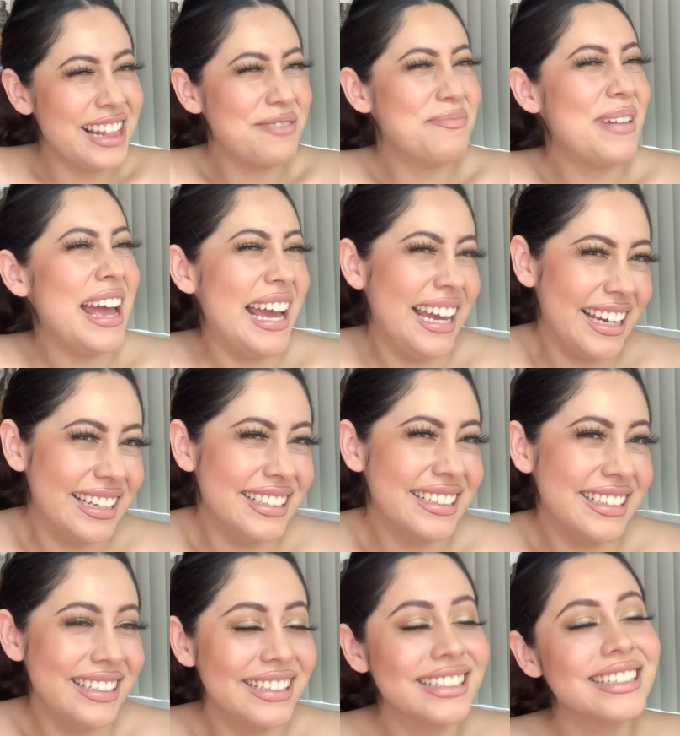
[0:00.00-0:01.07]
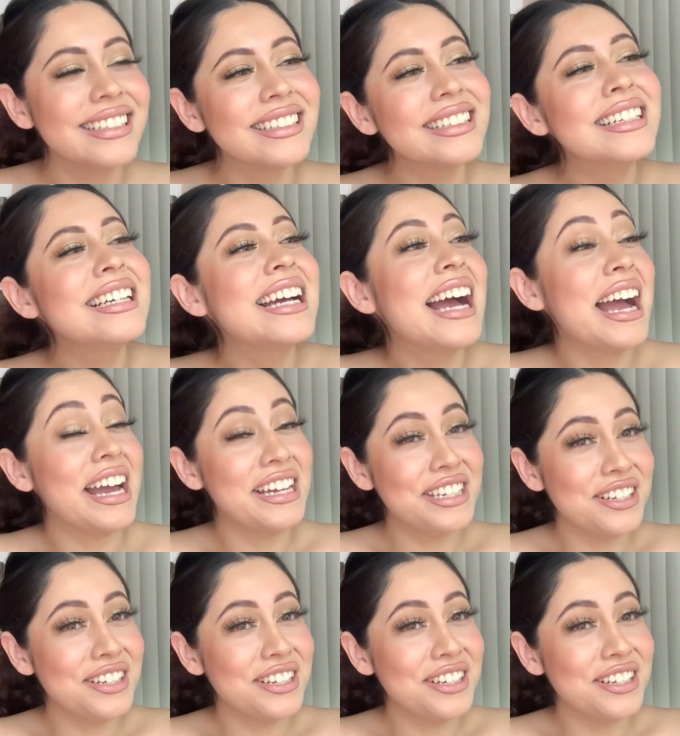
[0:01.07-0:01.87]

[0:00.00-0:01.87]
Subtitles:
pain. I